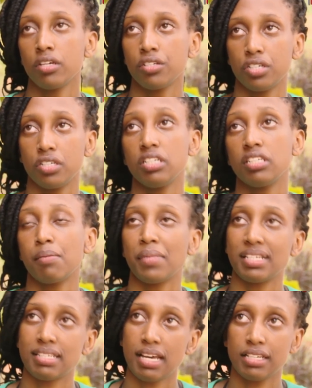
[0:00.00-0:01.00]
She did the
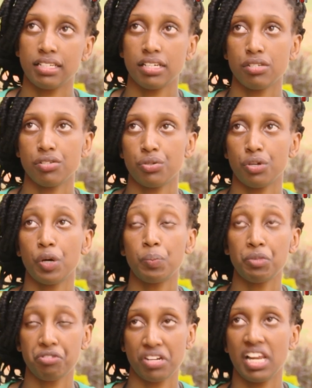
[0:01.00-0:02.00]
massages to
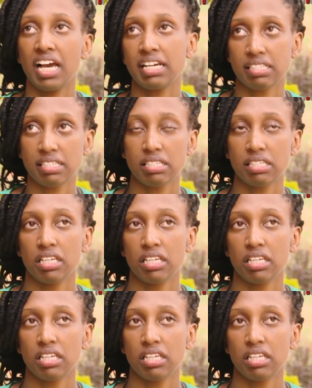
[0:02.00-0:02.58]
help me relax.